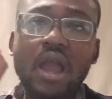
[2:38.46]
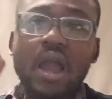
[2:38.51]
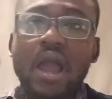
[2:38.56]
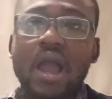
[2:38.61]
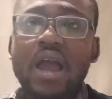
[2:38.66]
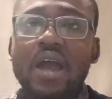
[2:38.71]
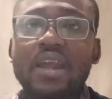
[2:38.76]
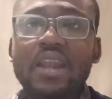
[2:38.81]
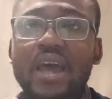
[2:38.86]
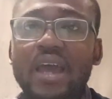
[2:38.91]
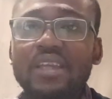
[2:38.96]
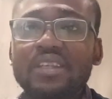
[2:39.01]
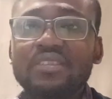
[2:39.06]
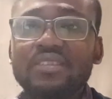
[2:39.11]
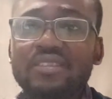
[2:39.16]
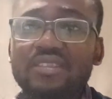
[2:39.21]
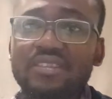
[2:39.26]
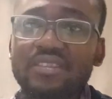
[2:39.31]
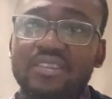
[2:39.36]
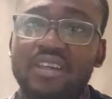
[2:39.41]
And I
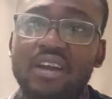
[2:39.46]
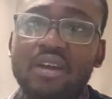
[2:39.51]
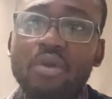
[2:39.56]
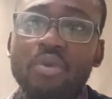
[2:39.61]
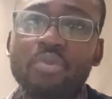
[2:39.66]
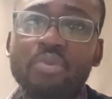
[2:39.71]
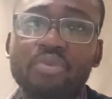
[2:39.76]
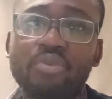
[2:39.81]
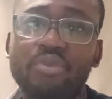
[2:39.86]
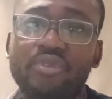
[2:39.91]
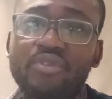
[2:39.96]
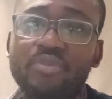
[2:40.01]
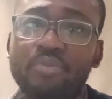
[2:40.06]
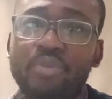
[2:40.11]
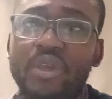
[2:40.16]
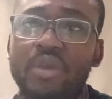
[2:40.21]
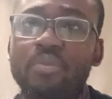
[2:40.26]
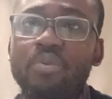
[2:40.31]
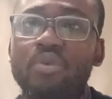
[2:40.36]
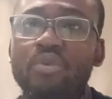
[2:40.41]
tell
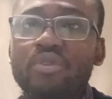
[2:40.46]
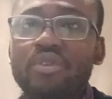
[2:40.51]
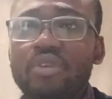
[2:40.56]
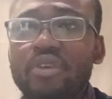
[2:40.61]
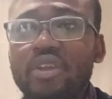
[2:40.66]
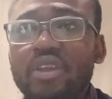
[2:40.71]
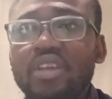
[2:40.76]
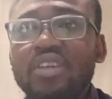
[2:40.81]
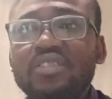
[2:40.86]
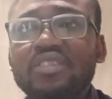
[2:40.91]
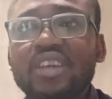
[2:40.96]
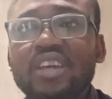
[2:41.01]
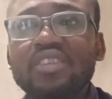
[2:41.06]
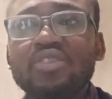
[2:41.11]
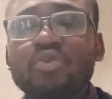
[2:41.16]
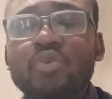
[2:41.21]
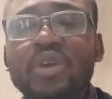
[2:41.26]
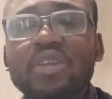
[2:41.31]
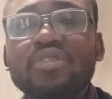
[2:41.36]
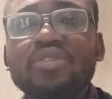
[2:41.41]
people the
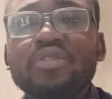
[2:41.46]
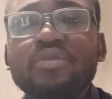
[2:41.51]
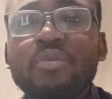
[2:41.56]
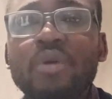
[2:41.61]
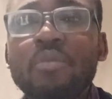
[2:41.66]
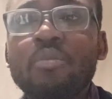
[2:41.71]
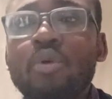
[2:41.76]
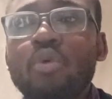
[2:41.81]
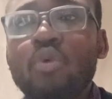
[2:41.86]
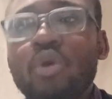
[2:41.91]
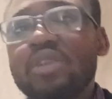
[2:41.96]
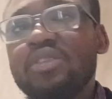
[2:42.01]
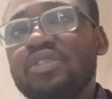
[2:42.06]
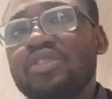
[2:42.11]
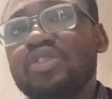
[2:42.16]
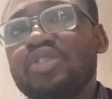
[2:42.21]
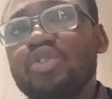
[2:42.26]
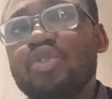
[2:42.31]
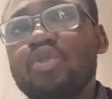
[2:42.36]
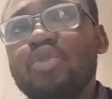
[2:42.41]
easiest way to remember what
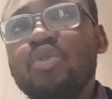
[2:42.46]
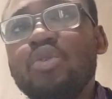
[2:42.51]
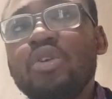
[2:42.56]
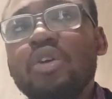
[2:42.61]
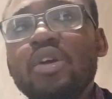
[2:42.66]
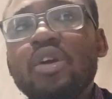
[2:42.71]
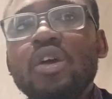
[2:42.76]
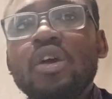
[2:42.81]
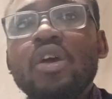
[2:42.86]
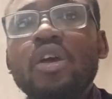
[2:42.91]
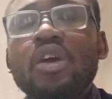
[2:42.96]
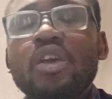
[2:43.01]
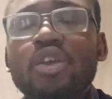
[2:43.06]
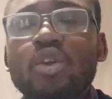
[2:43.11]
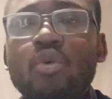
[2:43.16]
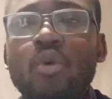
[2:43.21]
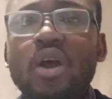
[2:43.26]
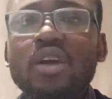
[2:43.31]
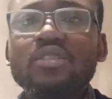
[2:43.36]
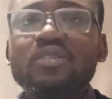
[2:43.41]
to do,
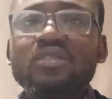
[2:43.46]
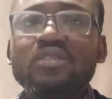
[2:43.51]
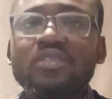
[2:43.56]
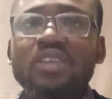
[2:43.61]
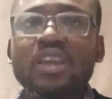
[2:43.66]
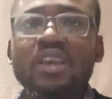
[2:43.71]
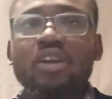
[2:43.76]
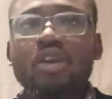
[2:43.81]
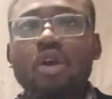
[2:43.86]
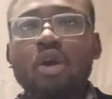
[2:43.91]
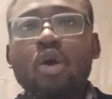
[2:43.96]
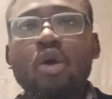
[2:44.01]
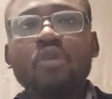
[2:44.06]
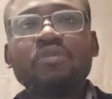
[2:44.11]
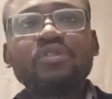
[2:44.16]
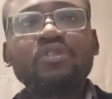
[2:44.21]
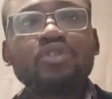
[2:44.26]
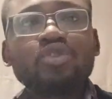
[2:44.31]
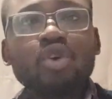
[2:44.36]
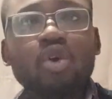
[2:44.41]
you want to think
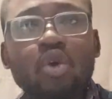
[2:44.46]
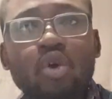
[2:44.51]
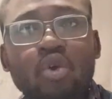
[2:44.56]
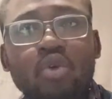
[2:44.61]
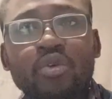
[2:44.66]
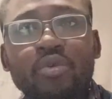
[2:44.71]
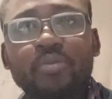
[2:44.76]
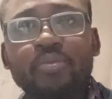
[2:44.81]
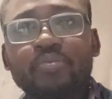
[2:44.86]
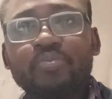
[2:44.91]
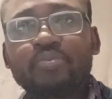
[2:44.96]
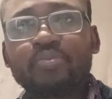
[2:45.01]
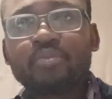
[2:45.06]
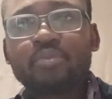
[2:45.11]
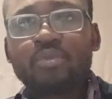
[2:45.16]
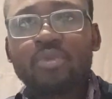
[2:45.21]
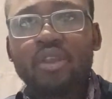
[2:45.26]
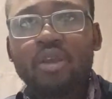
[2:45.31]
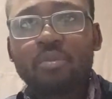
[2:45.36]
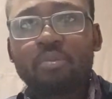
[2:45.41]
of tone,
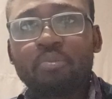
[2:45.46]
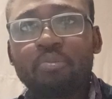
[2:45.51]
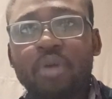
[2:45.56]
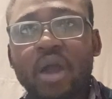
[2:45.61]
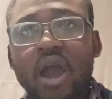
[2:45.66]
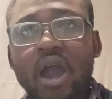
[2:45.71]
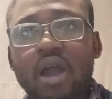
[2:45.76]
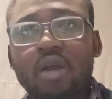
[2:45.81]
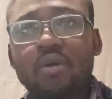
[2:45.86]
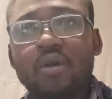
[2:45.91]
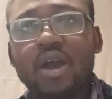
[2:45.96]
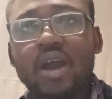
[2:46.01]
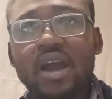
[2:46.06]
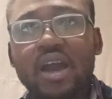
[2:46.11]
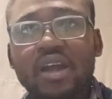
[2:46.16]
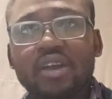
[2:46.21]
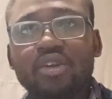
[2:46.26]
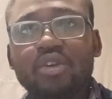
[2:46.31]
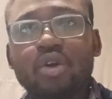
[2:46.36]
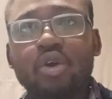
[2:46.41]
power,
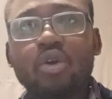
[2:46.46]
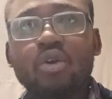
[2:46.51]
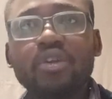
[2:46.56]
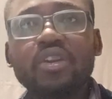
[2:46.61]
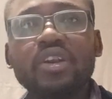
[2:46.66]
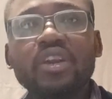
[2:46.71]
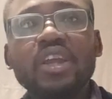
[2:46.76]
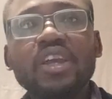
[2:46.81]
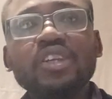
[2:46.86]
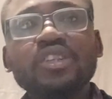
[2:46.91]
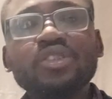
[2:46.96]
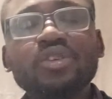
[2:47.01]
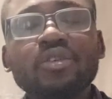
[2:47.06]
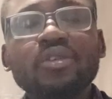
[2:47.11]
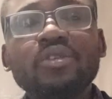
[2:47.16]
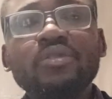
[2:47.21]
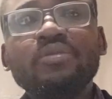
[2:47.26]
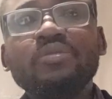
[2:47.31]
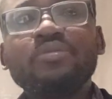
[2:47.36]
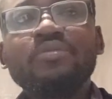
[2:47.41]
and
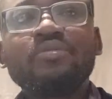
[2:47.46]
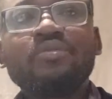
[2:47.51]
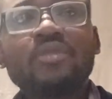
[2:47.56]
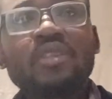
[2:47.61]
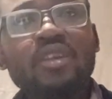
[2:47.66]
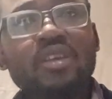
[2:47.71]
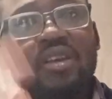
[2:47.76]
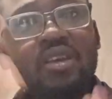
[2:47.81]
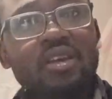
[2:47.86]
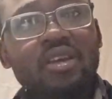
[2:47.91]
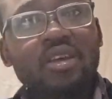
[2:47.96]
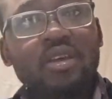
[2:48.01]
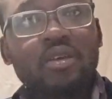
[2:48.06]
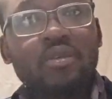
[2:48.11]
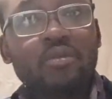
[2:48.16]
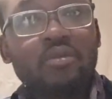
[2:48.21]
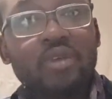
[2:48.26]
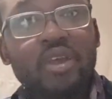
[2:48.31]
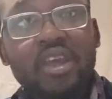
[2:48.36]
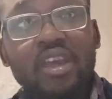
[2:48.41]
coordination.
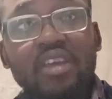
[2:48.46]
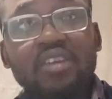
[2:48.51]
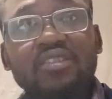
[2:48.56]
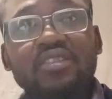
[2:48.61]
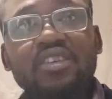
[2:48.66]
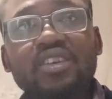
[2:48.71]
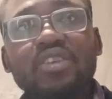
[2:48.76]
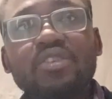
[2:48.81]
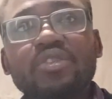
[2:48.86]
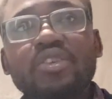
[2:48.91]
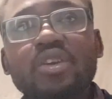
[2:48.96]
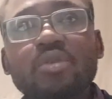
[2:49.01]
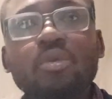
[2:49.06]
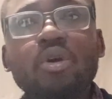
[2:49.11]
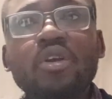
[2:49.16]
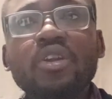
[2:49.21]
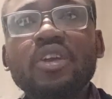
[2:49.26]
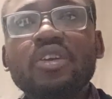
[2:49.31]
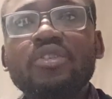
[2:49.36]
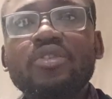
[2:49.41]
Easy
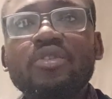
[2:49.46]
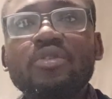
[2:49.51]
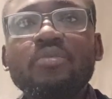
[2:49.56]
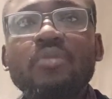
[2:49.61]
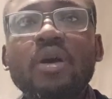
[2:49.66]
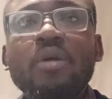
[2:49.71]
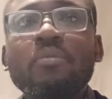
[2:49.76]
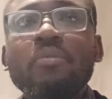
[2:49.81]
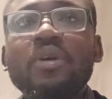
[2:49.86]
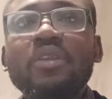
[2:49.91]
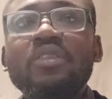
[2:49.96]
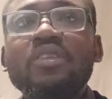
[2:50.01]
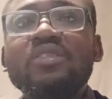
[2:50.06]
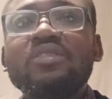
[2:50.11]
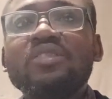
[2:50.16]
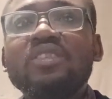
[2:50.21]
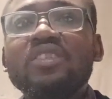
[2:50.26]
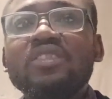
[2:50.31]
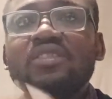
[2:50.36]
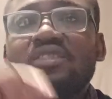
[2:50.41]
mnemonic to remember
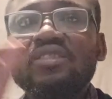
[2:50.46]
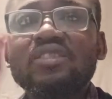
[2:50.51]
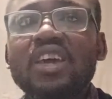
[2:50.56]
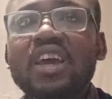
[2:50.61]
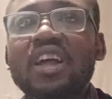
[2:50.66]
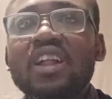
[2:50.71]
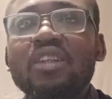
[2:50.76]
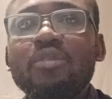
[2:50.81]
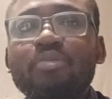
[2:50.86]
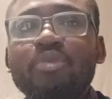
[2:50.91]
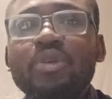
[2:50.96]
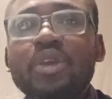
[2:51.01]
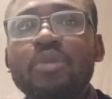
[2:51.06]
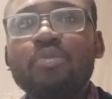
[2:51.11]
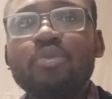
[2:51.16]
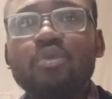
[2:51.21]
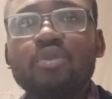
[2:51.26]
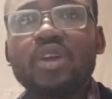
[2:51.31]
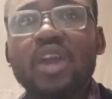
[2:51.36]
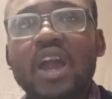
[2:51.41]
this is tell
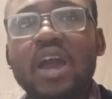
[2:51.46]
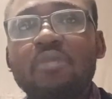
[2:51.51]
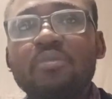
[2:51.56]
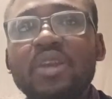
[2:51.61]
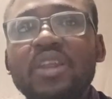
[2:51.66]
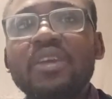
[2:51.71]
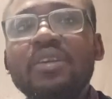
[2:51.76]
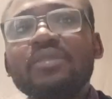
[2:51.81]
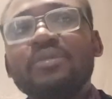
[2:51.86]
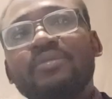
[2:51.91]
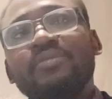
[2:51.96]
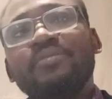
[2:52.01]
people calmly.